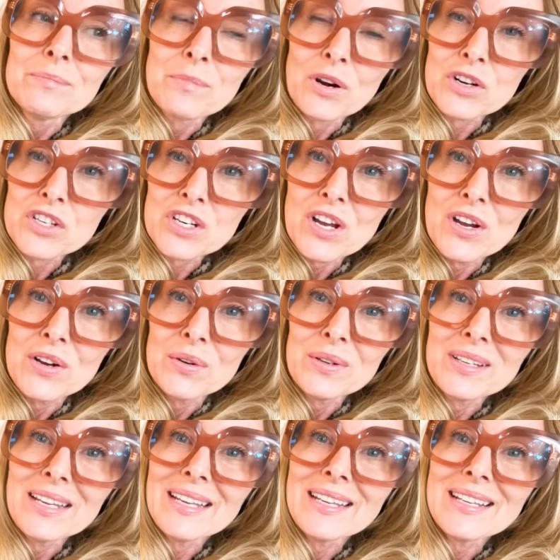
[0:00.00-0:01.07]
Merch code
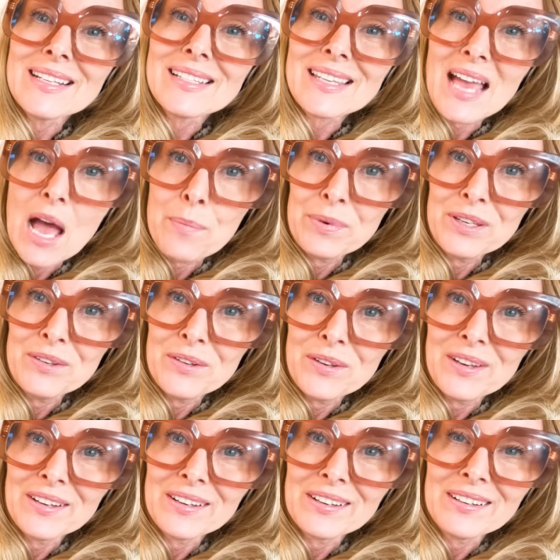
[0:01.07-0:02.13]
is Happy New
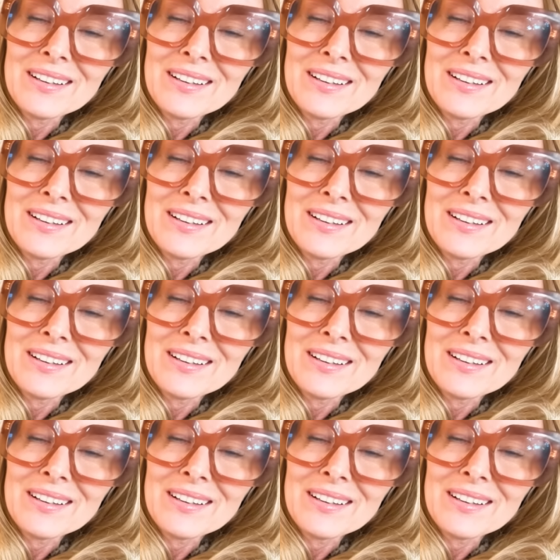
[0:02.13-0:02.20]
Year.